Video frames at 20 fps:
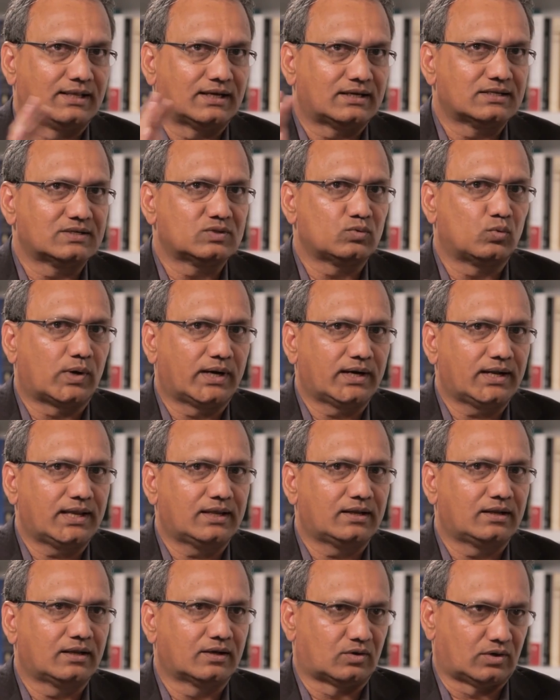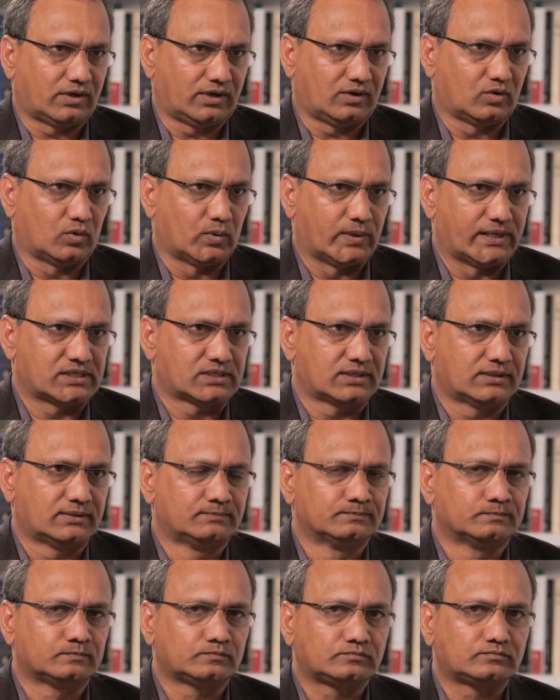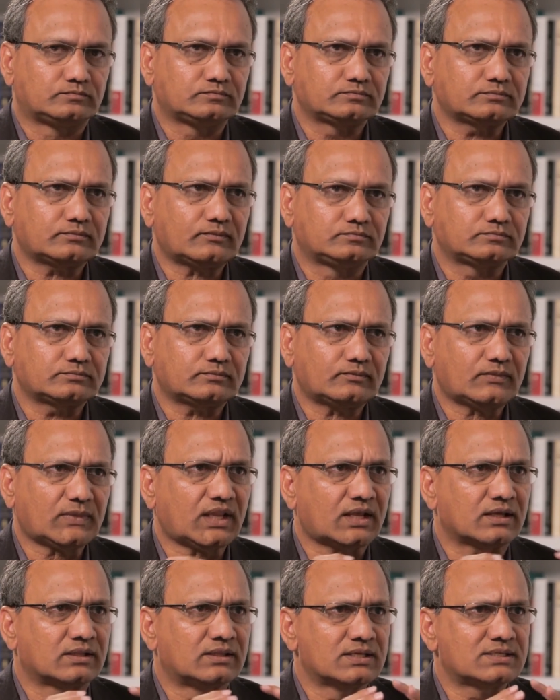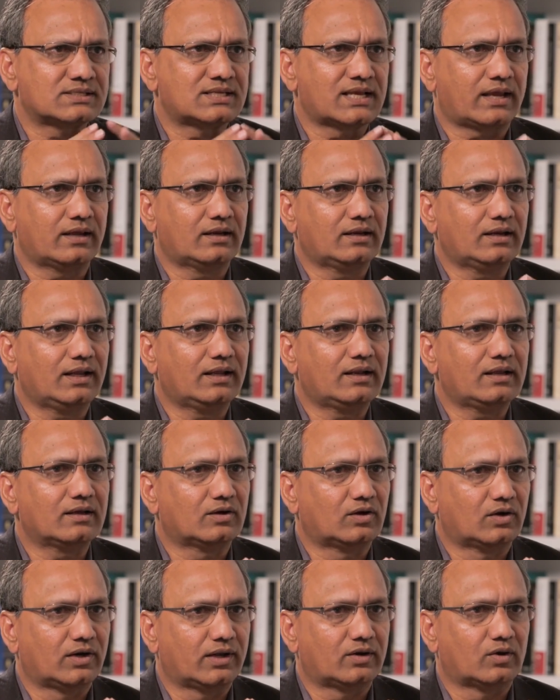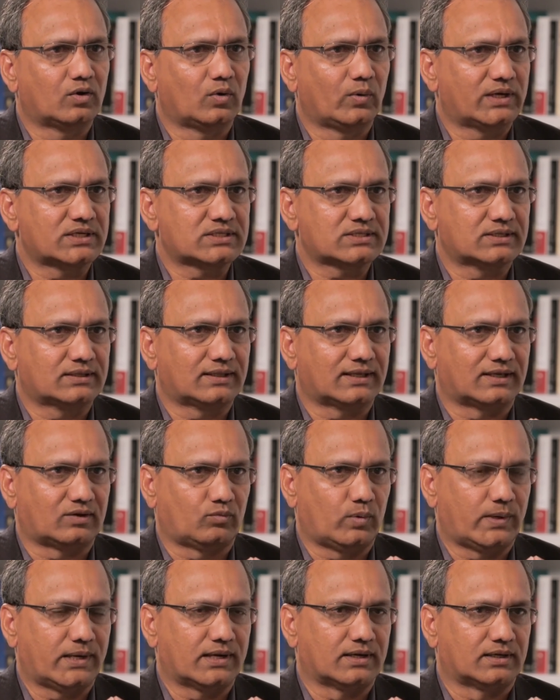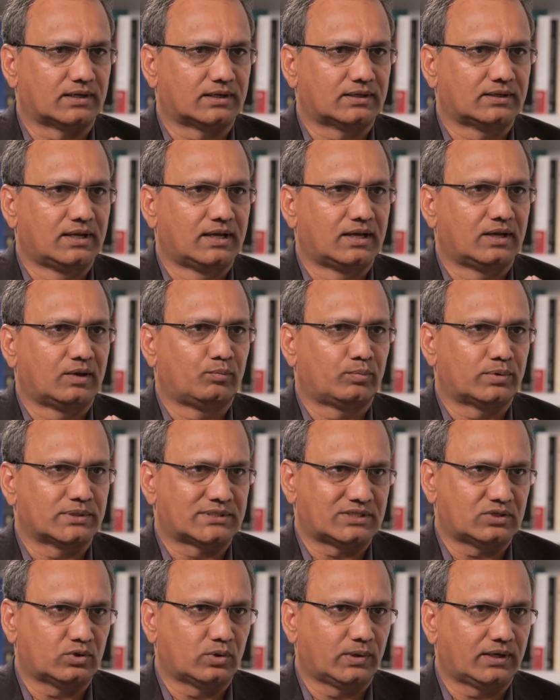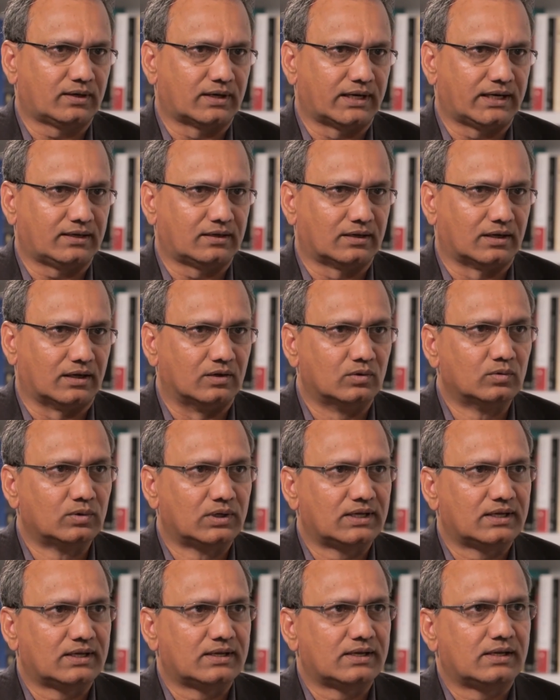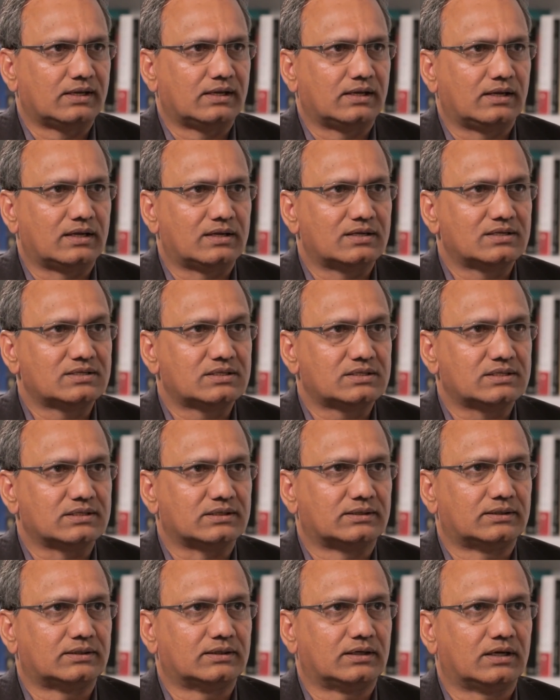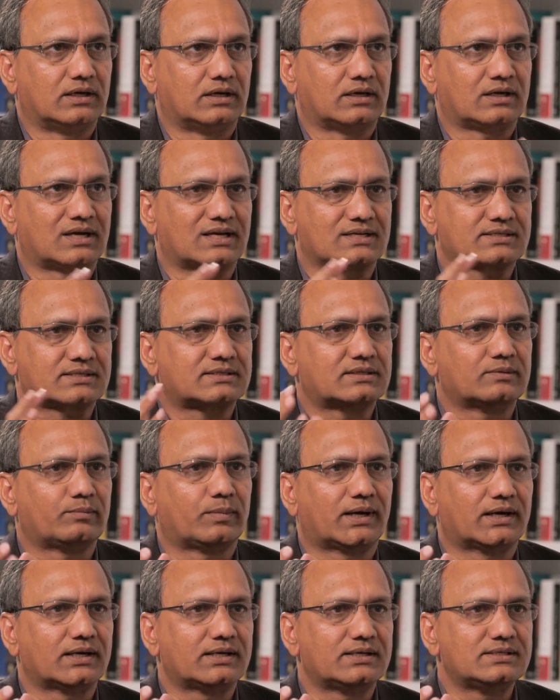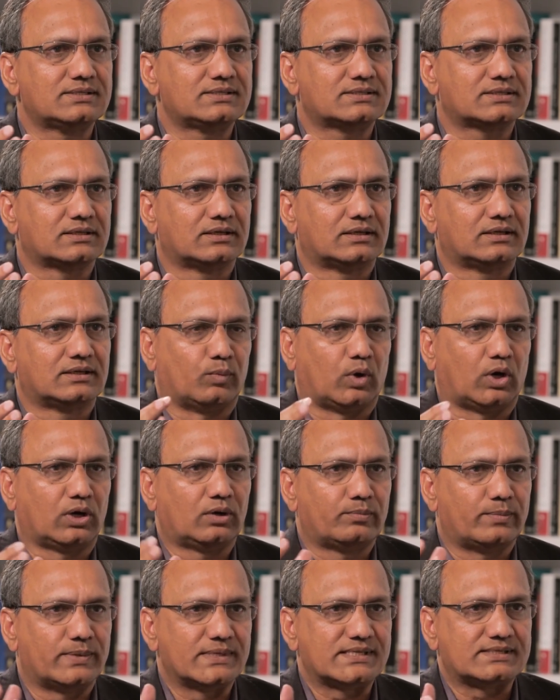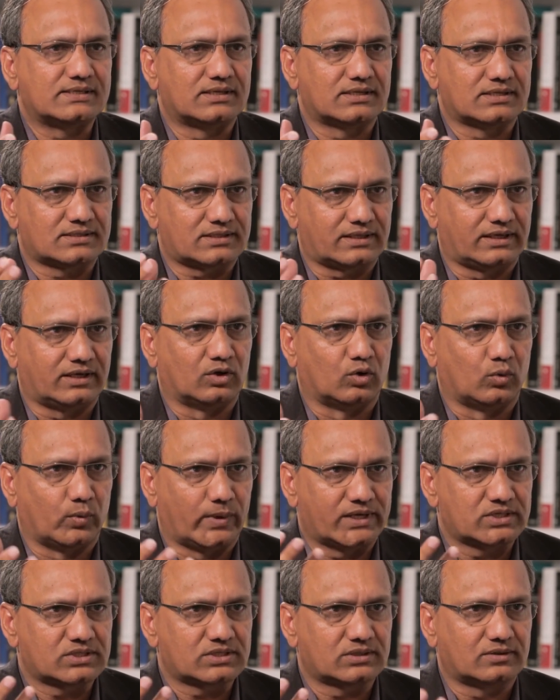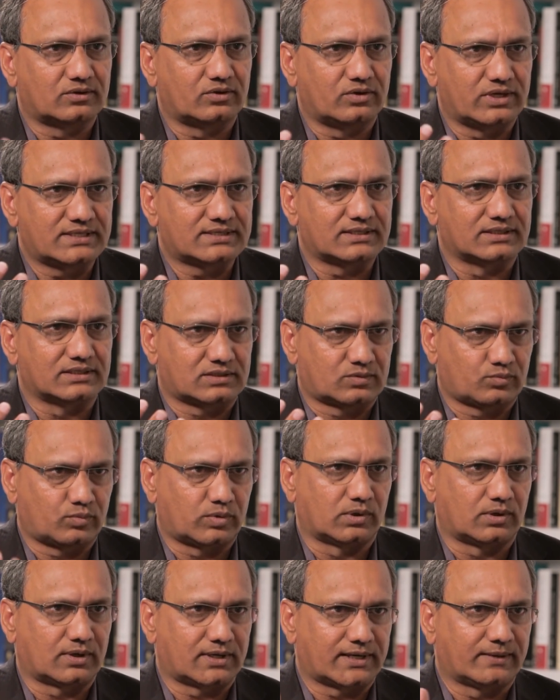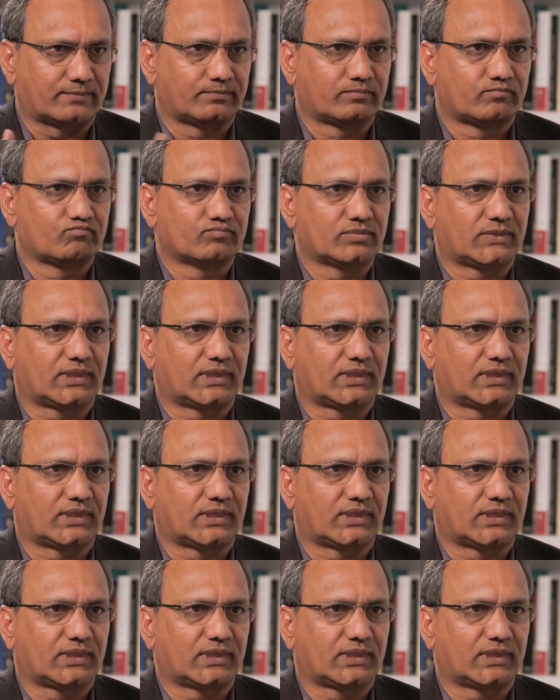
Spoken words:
That is one area on innovation. The second area on innovation that we are pursuing right now is a customized small business innovation research program.